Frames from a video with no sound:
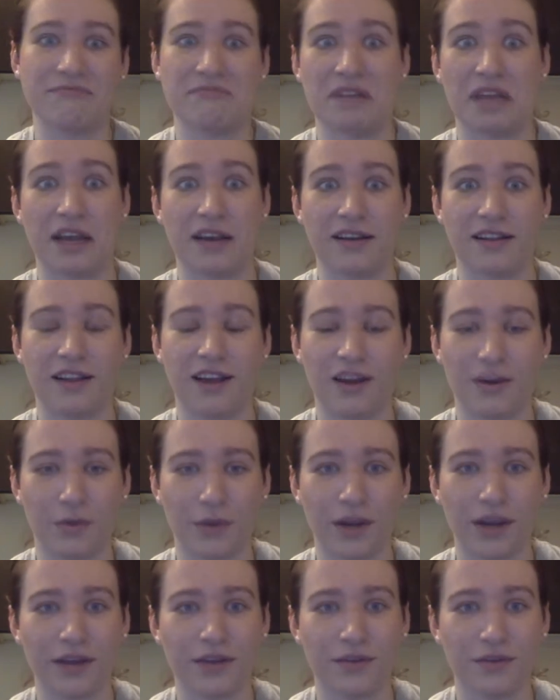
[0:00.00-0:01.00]
take a lot of
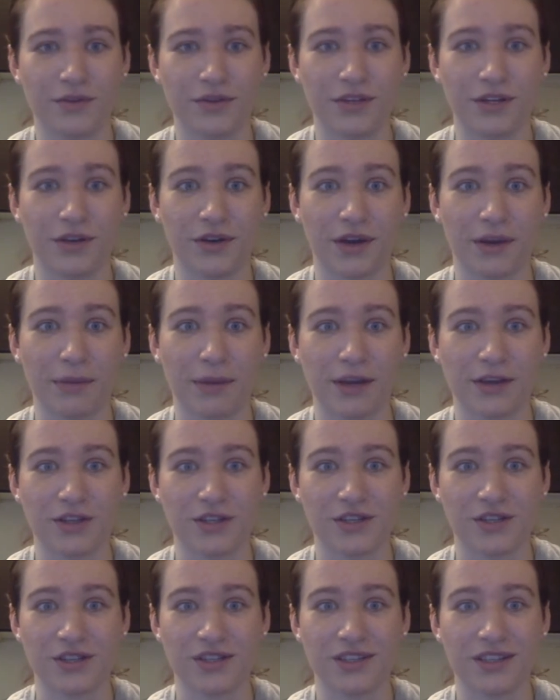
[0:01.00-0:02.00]
really great
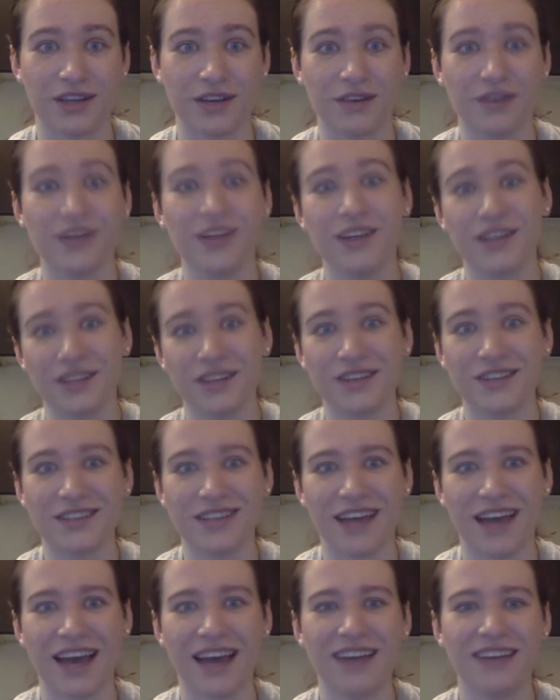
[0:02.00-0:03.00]
pictures. So there's
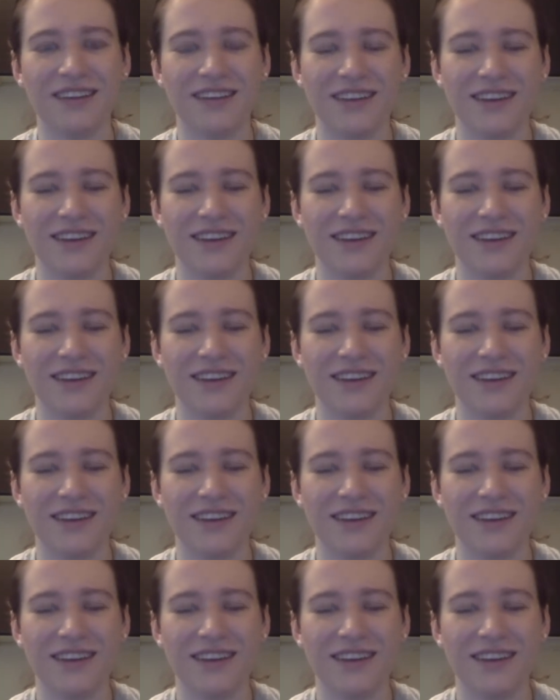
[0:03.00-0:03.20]
that.